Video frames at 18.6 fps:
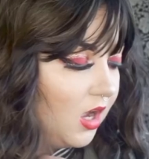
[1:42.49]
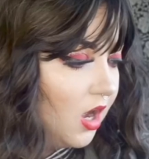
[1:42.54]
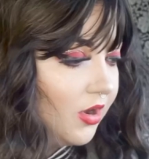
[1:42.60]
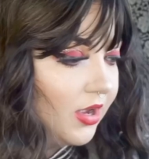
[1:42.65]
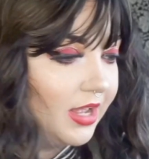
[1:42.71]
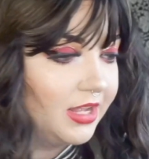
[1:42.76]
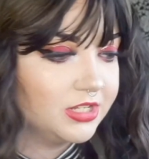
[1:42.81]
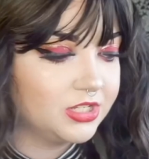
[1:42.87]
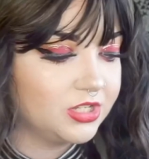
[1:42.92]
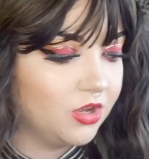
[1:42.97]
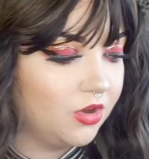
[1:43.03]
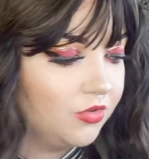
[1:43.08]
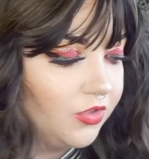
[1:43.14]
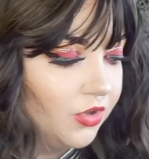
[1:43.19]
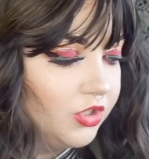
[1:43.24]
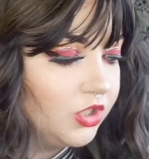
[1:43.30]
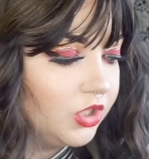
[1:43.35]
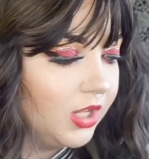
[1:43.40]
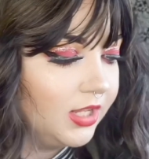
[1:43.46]
Okay, so
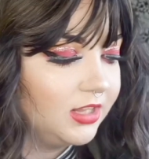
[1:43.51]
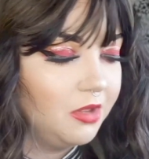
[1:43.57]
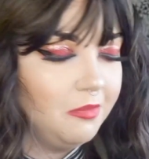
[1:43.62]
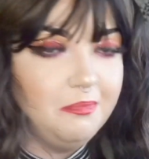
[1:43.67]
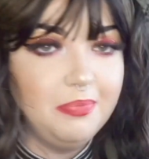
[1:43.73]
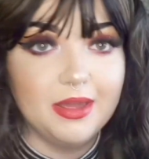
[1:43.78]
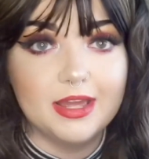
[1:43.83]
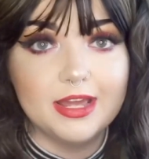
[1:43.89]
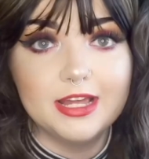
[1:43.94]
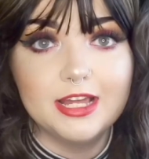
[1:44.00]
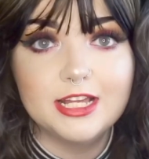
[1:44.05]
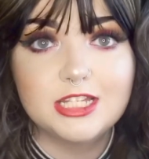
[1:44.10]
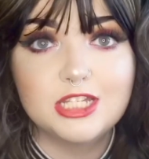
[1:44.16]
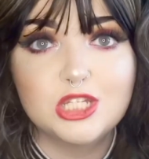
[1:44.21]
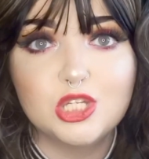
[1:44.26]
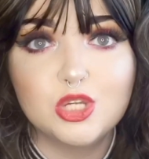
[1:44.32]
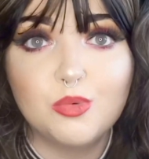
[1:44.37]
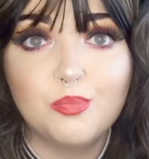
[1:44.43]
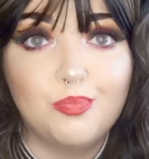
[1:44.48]
those are like the
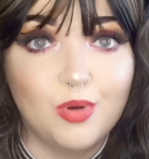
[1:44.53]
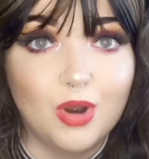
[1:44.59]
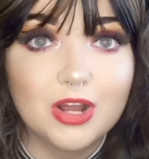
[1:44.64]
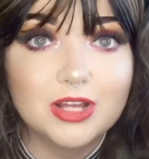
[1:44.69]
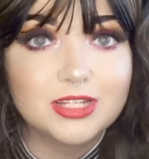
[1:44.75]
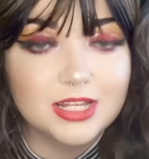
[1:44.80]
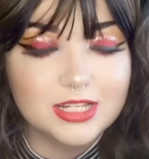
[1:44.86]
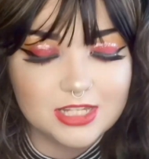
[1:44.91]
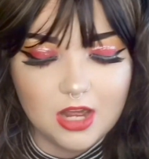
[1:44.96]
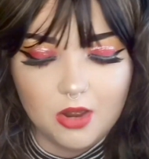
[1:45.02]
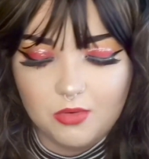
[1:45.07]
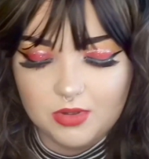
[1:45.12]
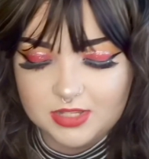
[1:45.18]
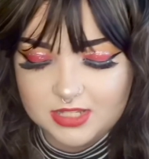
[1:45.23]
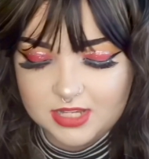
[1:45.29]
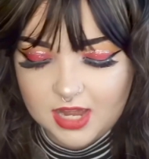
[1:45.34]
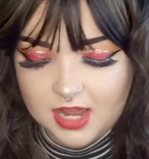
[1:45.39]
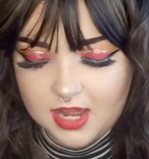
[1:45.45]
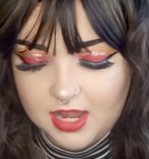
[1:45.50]
biggest presents I would
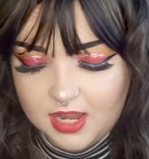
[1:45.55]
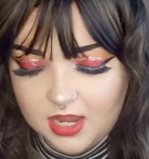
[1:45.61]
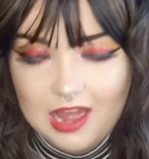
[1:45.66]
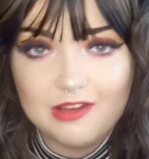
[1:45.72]
say.